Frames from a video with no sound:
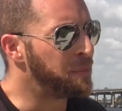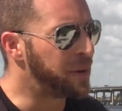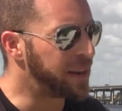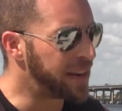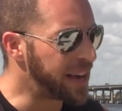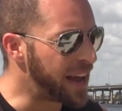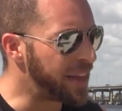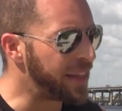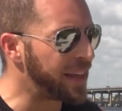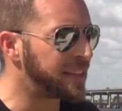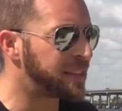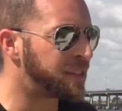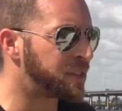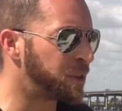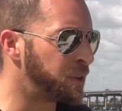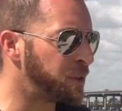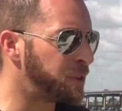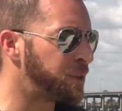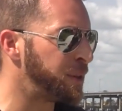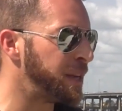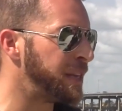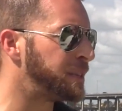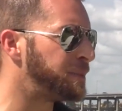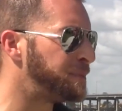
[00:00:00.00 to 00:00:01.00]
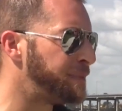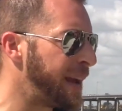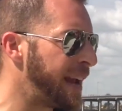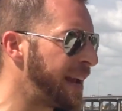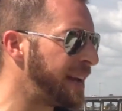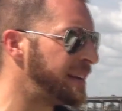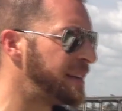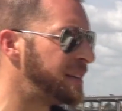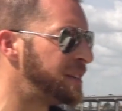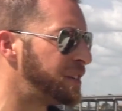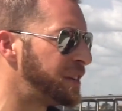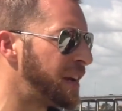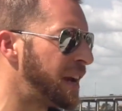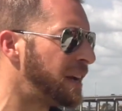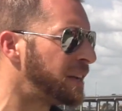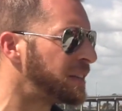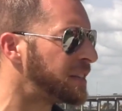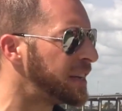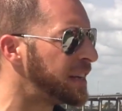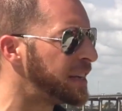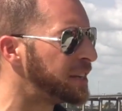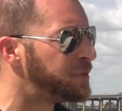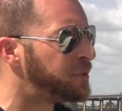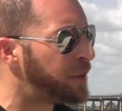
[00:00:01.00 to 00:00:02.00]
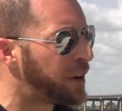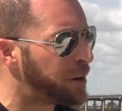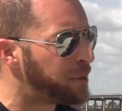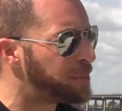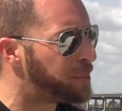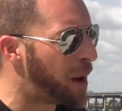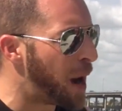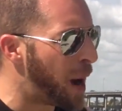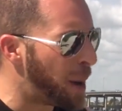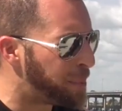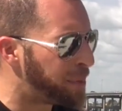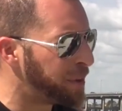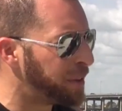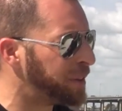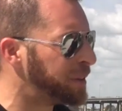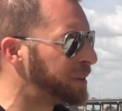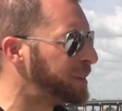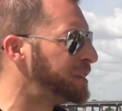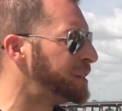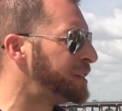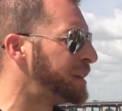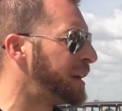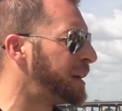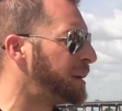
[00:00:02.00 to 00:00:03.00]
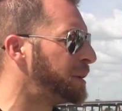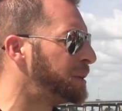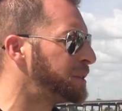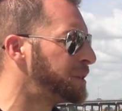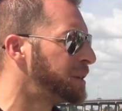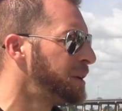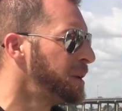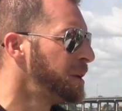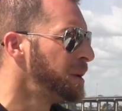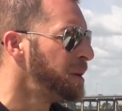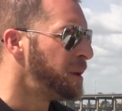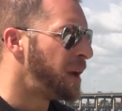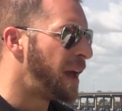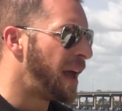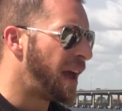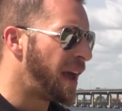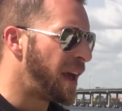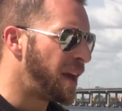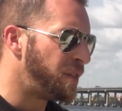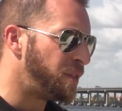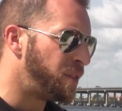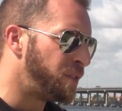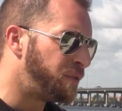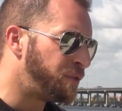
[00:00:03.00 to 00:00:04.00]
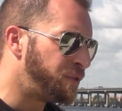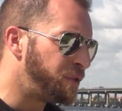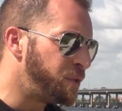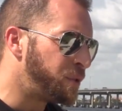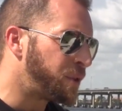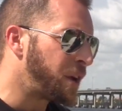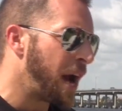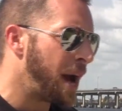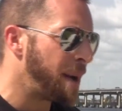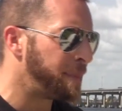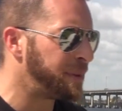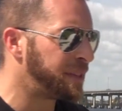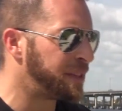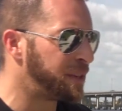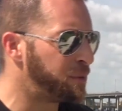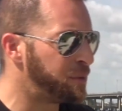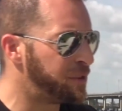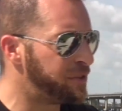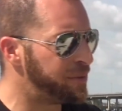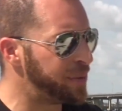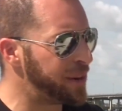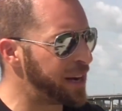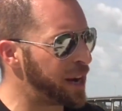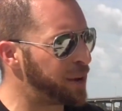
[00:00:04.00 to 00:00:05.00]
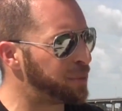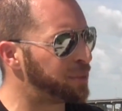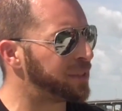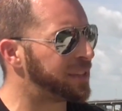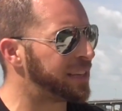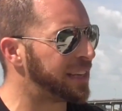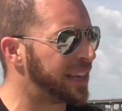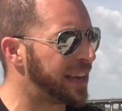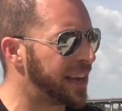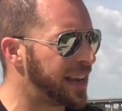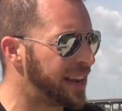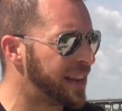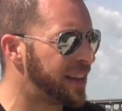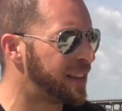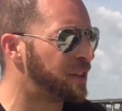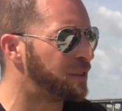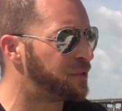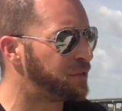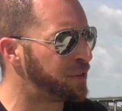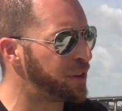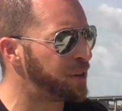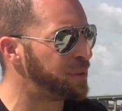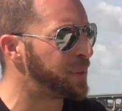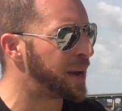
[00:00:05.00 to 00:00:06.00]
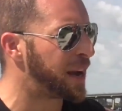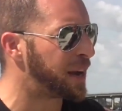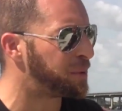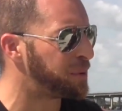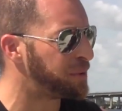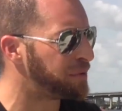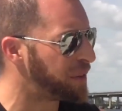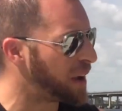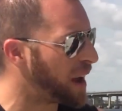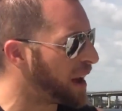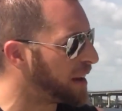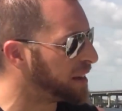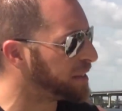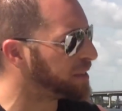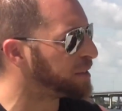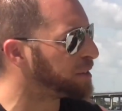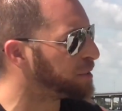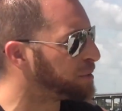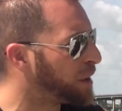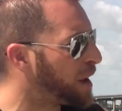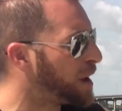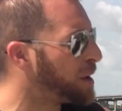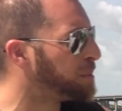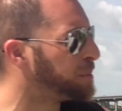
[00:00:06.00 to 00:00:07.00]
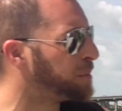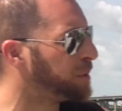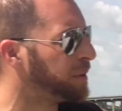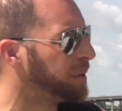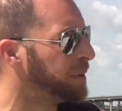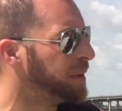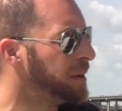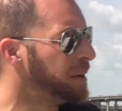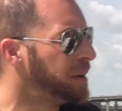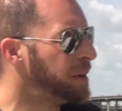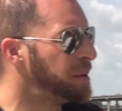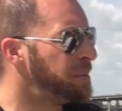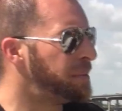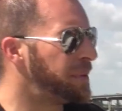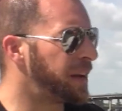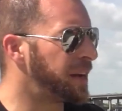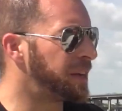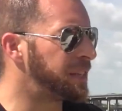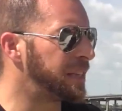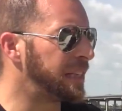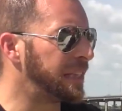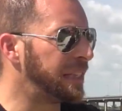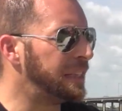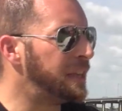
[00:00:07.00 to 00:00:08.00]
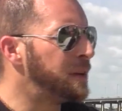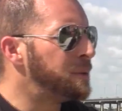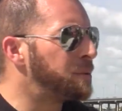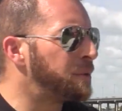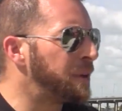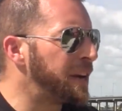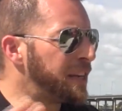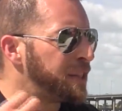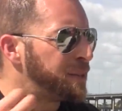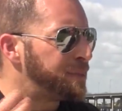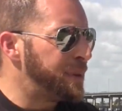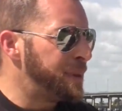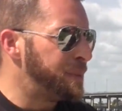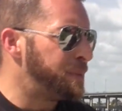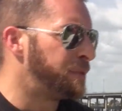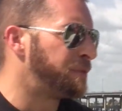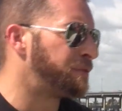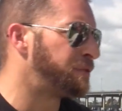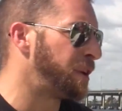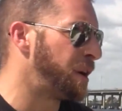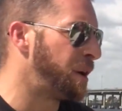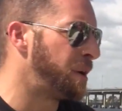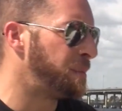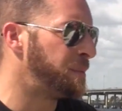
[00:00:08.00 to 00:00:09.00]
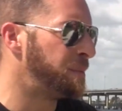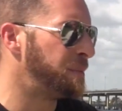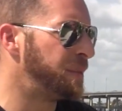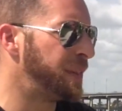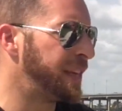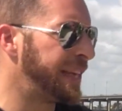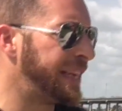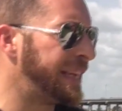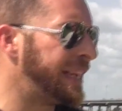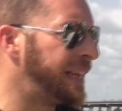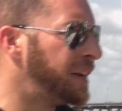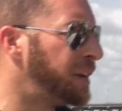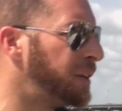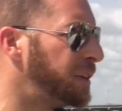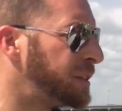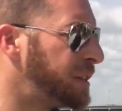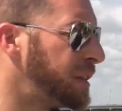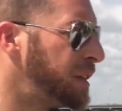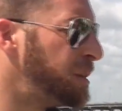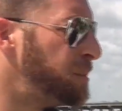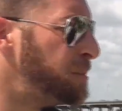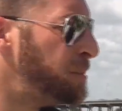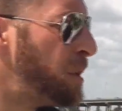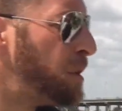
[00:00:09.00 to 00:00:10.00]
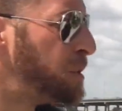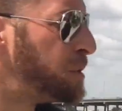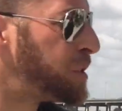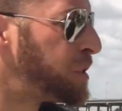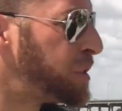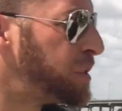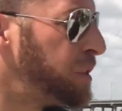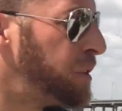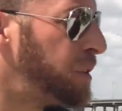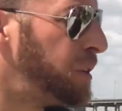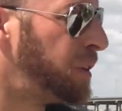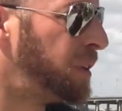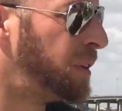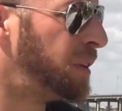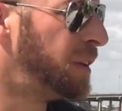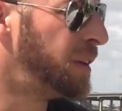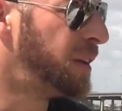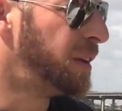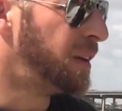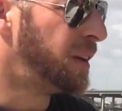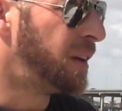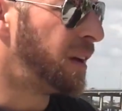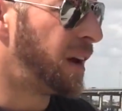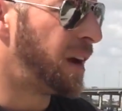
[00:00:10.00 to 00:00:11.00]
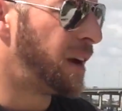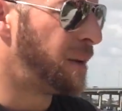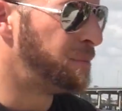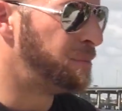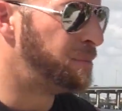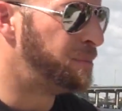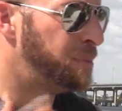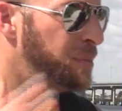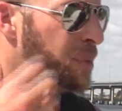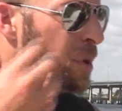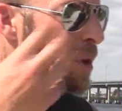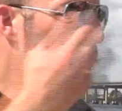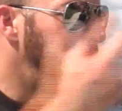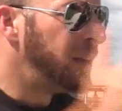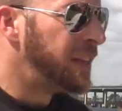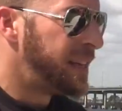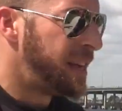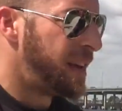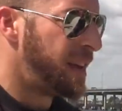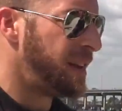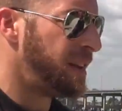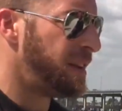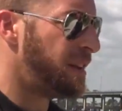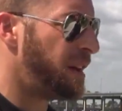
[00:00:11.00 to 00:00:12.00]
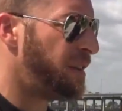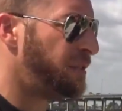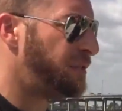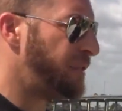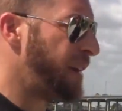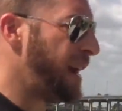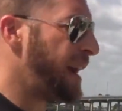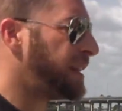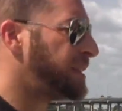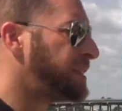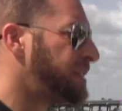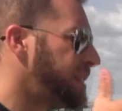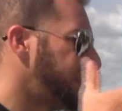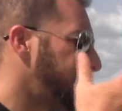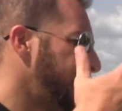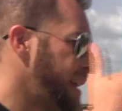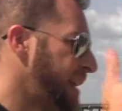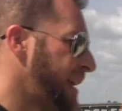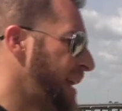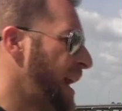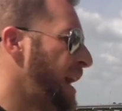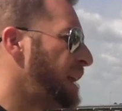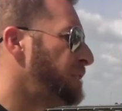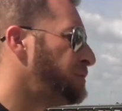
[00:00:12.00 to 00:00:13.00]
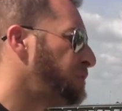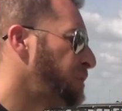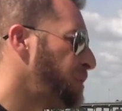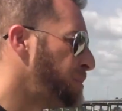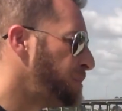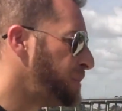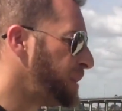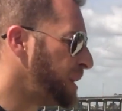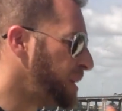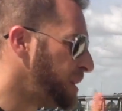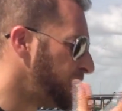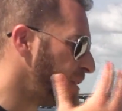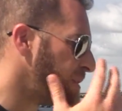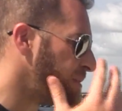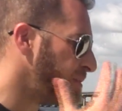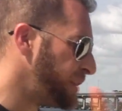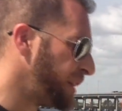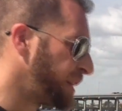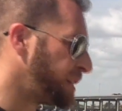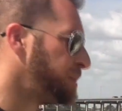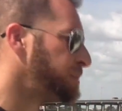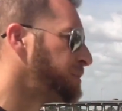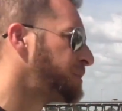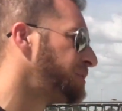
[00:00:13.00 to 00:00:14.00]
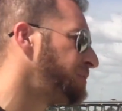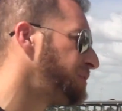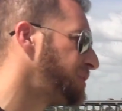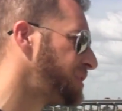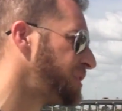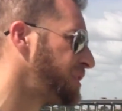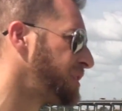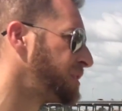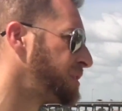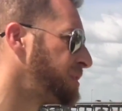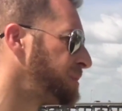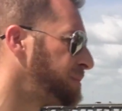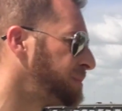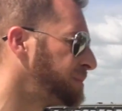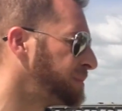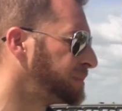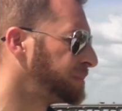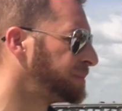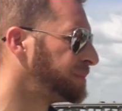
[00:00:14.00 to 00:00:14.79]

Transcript: But yeah, so it's banned in jails, and it's very popular in jails. And the few copies that we've been able to get in, the feedback we've got is incredible because it liberates people from the guilt and emotional bullying effects that they get from being victims of the system.